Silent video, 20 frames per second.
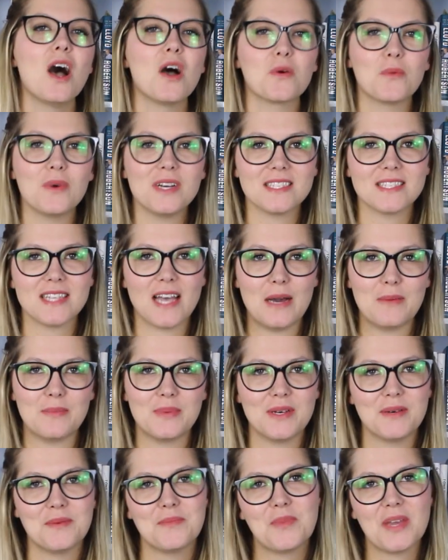What's up?
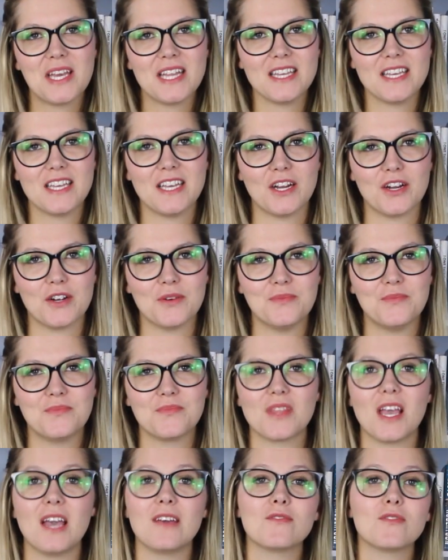Bailey here,
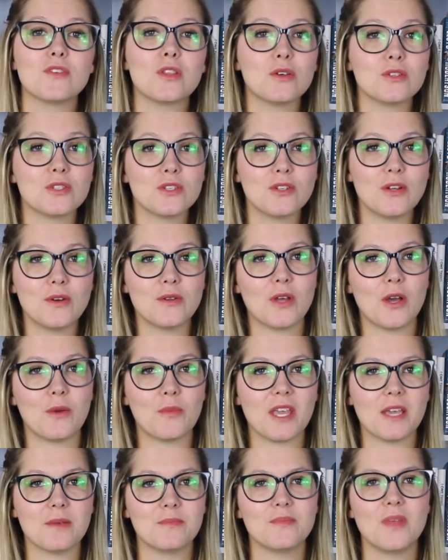and for those who don't know
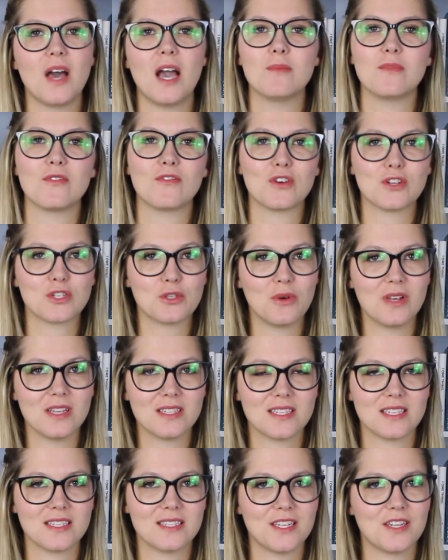me, I'm a virtual
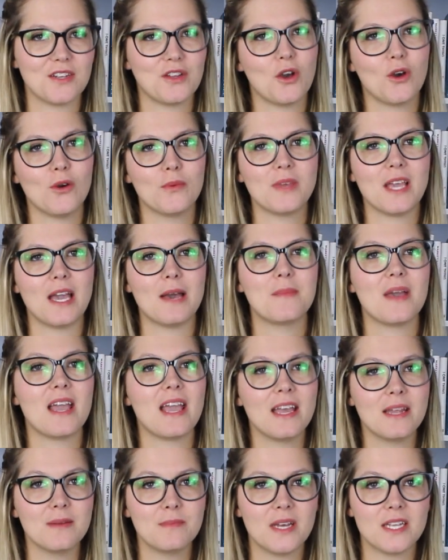assistant, OBM,
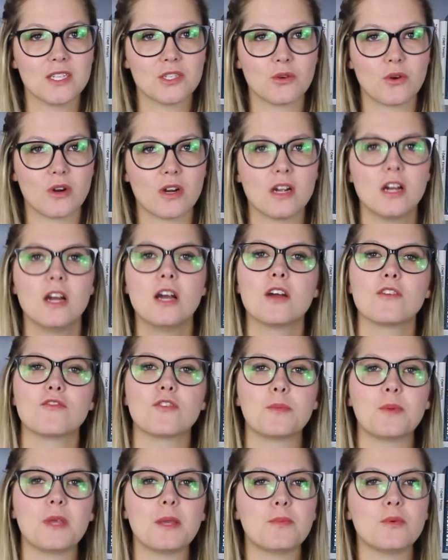and mentor
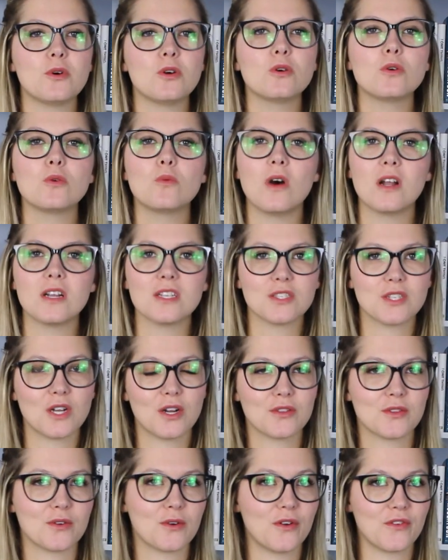for people who want to
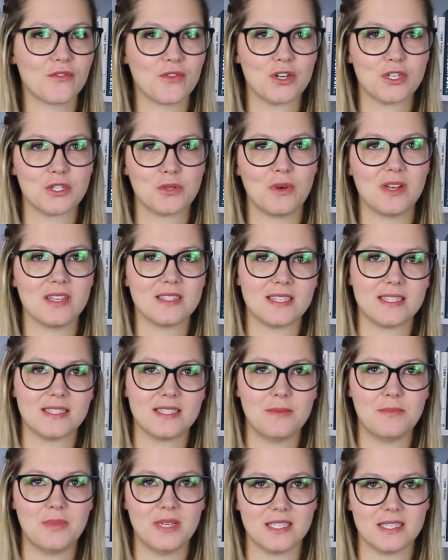start their own virtual
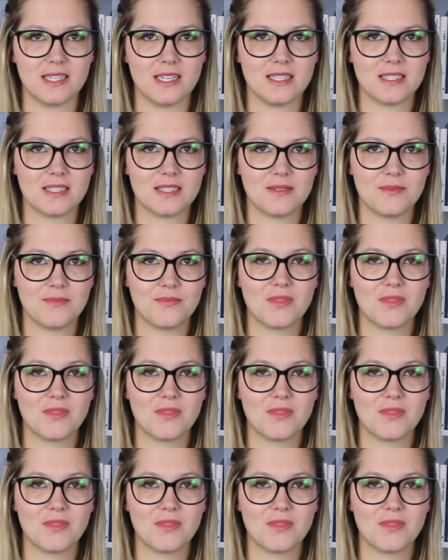assistant business.